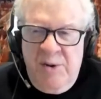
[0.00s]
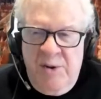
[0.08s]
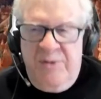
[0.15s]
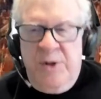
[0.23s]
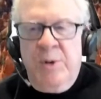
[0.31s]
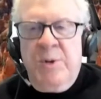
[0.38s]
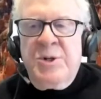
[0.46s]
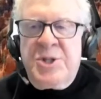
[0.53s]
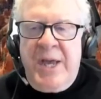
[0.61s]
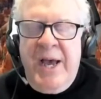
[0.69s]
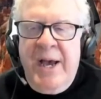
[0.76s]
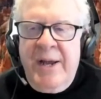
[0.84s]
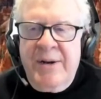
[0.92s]
your
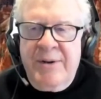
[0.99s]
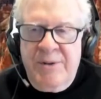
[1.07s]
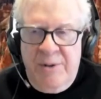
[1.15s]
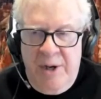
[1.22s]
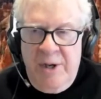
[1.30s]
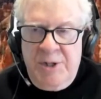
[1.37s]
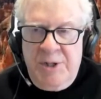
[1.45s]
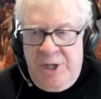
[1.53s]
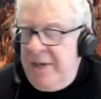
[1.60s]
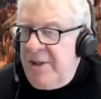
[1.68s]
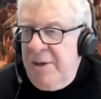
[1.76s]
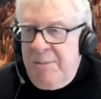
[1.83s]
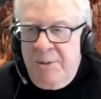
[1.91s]
viewers can
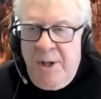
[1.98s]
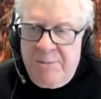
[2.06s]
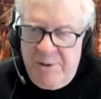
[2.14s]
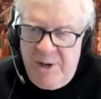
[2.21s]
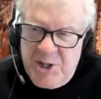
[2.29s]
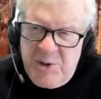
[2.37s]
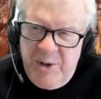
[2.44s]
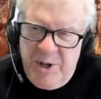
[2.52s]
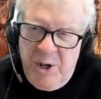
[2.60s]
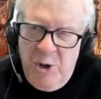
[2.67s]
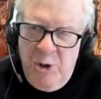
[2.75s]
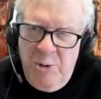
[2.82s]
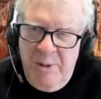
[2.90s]
check their blood
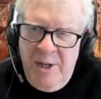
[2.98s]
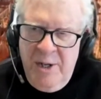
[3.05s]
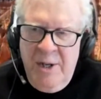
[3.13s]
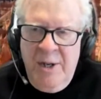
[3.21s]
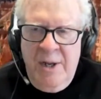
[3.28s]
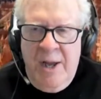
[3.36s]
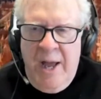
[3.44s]
pressure at home